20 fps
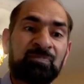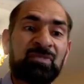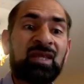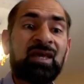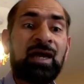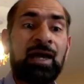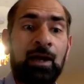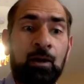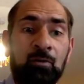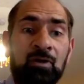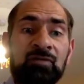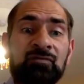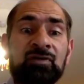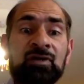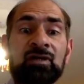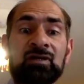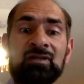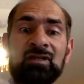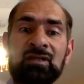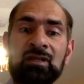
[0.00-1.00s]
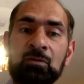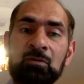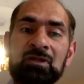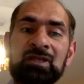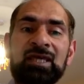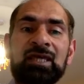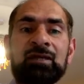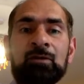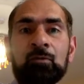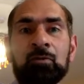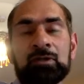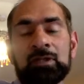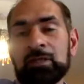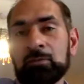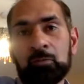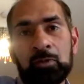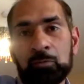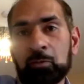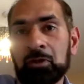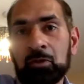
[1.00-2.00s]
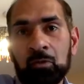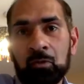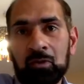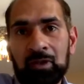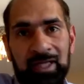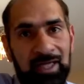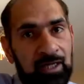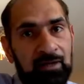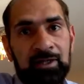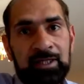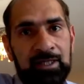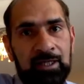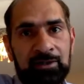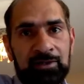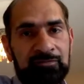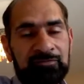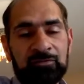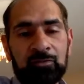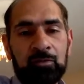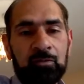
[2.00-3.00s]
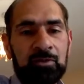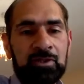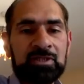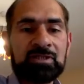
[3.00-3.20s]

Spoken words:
However, then they will get what we call error carried forward.